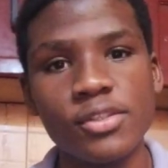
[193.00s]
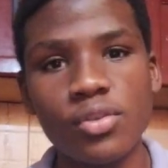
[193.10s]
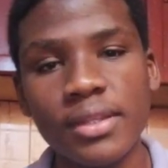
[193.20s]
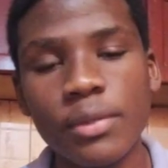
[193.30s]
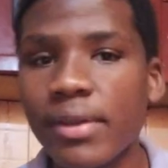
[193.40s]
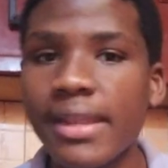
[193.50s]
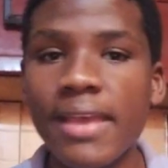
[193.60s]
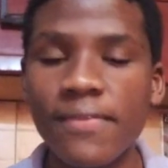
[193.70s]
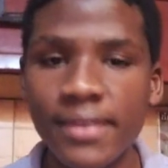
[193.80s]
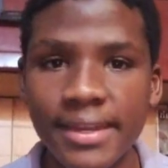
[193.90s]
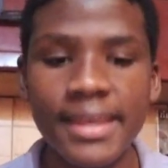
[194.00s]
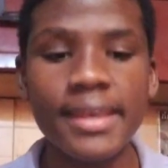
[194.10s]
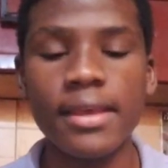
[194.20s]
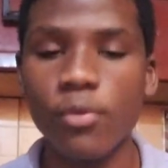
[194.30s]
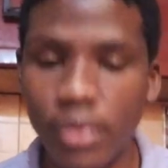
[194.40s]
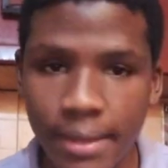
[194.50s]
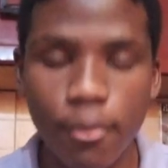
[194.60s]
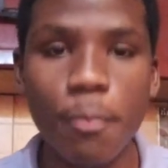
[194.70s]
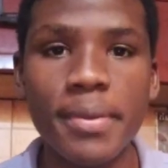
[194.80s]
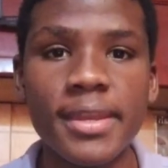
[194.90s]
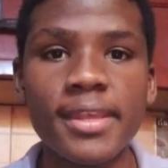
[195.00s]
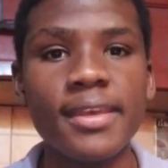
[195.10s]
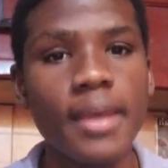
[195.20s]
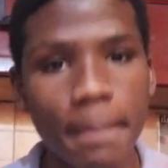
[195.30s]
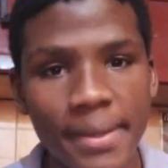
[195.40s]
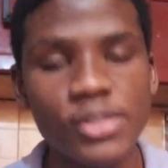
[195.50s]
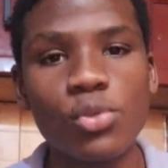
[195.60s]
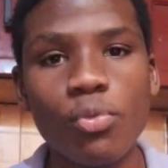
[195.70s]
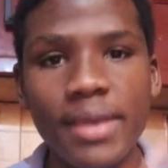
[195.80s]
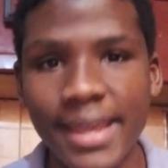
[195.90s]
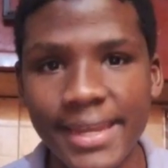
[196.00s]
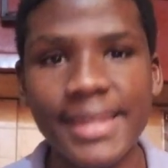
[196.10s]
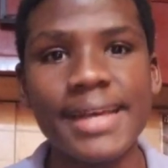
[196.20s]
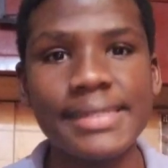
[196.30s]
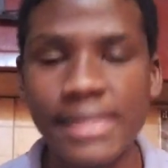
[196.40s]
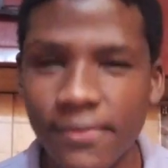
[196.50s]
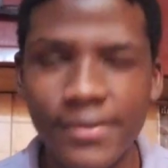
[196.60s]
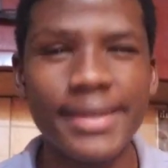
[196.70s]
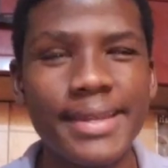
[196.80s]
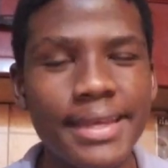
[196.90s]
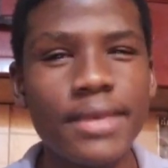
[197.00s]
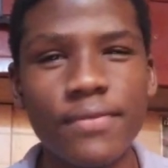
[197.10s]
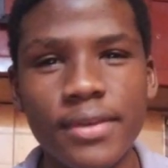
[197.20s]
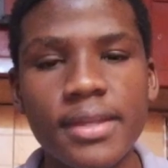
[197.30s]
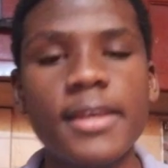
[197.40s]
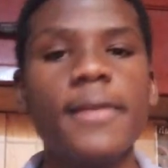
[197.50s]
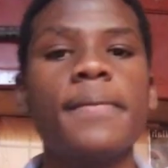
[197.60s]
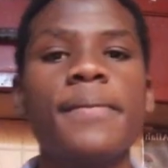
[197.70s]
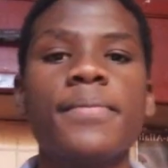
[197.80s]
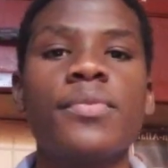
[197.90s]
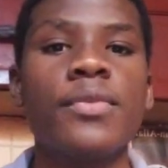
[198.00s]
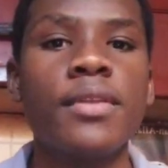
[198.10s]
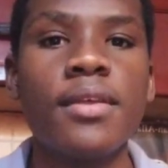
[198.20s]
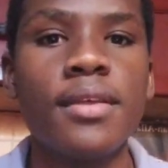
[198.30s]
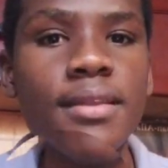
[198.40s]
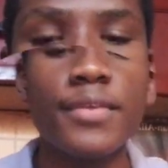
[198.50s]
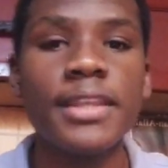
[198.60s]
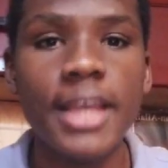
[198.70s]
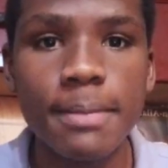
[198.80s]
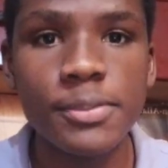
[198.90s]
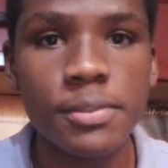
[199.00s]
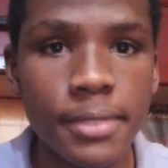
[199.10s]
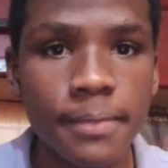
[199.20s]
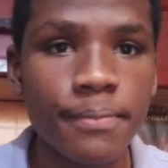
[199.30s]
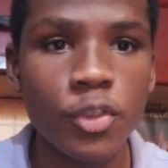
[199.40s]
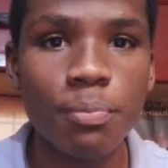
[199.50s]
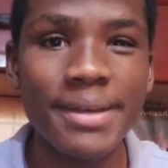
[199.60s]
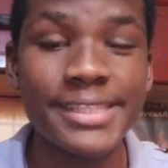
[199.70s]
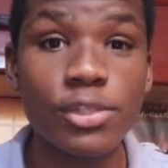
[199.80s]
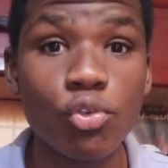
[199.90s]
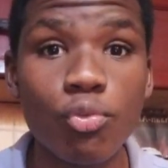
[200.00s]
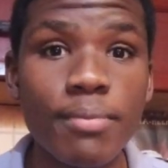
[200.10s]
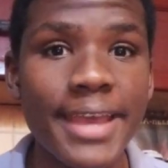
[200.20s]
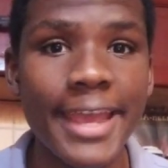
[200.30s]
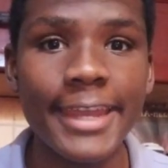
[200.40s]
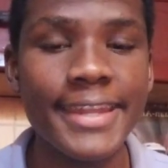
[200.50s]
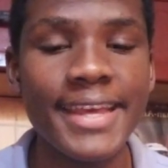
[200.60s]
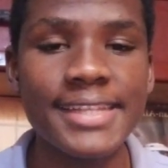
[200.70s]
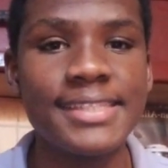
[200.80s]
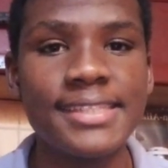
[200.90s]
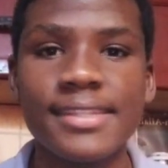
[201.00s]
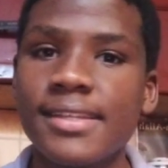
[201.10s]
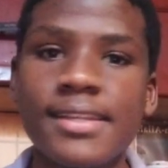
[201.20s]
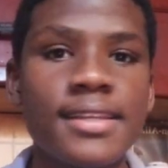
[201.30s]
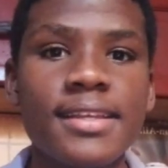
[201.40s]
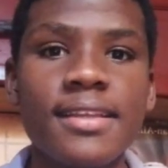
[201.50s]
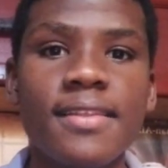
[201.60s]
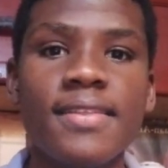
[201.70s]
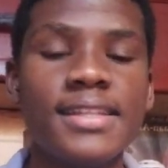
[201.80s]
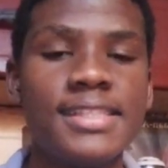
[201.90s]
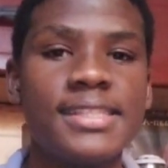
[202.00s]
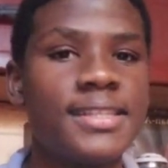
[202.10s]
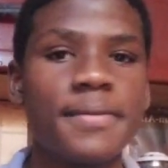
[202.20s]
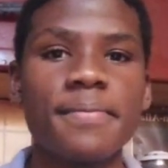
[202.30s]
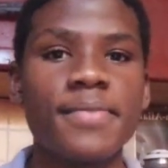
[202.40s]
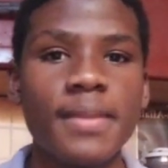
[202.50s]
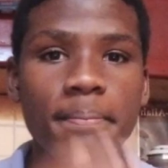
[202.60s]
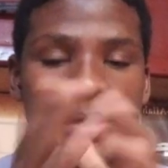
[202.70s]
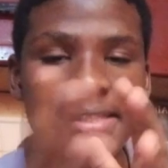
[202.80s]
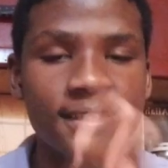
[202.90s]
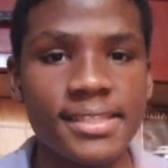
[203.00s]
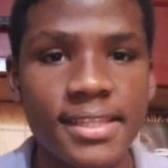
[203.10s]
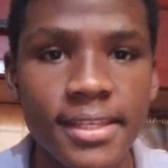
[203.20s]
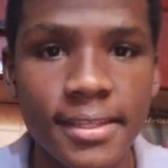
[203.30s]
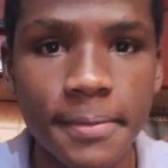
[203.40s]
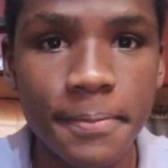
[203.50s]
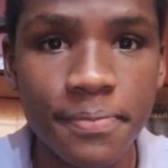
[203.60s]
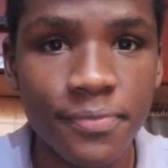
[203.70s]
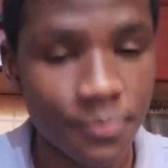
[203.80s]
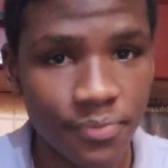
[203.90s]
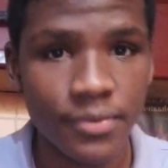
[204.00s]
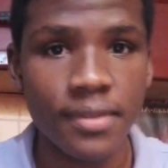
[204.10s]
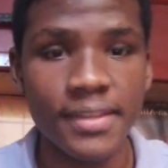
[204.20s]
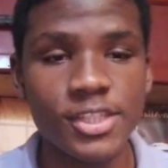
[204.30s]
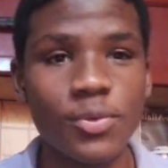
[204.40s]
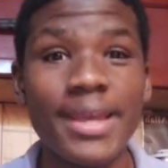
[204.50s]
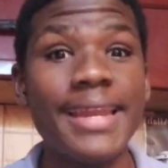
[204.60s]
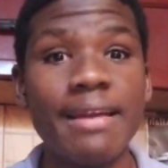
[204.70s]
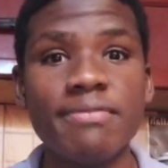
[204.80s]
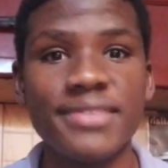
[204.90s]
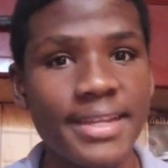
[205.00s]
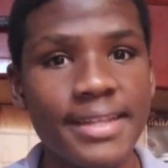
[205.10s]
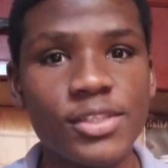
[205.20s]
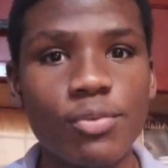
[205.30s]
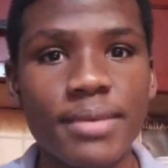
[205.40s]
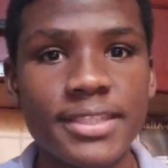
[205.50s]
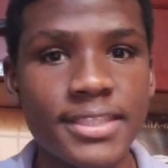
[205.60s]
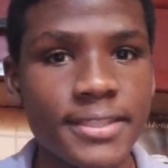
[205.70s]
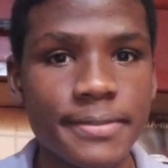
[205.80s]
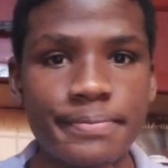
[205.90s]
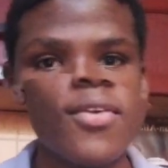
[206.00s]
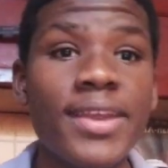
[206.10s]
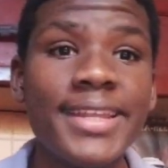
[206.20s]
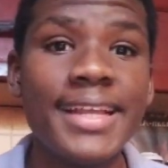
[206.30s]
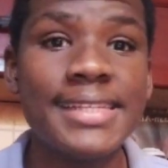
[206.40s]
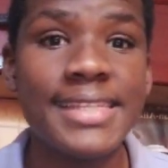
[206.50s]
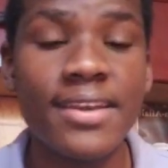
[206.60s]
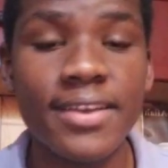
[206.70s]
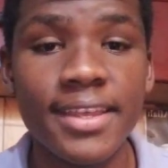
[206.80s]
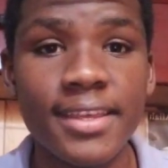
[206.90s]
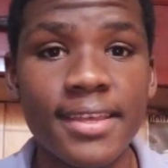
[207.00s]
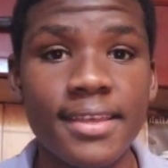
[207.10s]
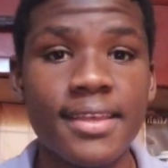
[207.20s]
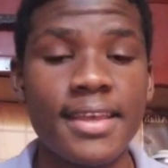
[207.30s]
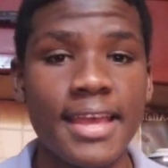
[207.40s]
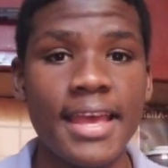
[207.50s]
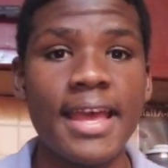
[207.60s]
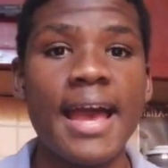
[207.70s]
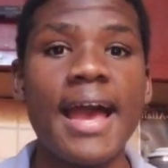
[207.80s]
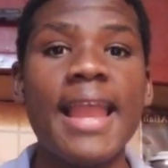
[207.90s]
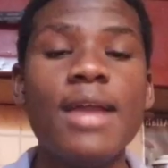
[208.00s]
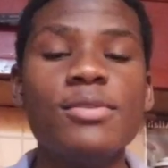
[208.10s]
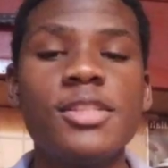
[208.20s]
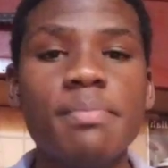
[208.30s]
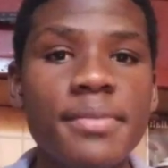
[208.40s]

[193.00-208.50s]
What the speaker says: so that when every day when I'm opening, I pass through my ideas every day. It helps me to pass through my ideas. That's the best thing. That's why I love journaling so much. Writing journaling allows